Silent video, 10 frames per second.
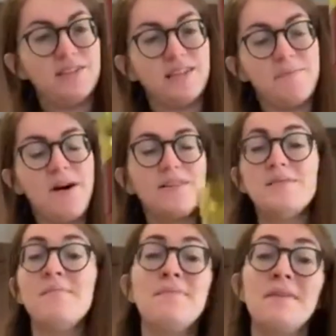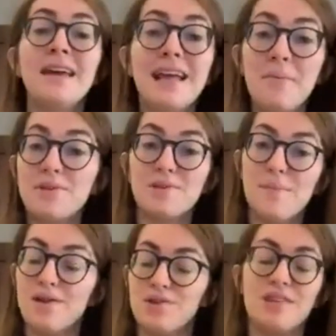to the bottom, and I would just
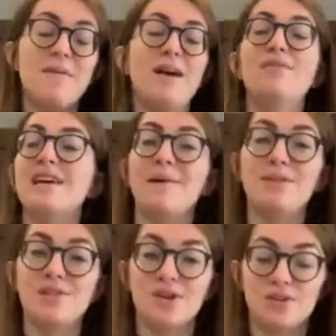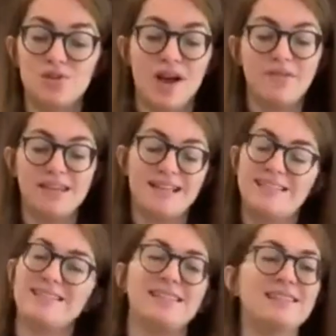measure the amount of time it took to travel that
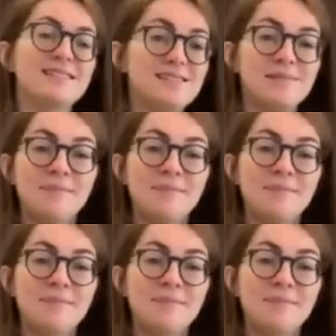distance.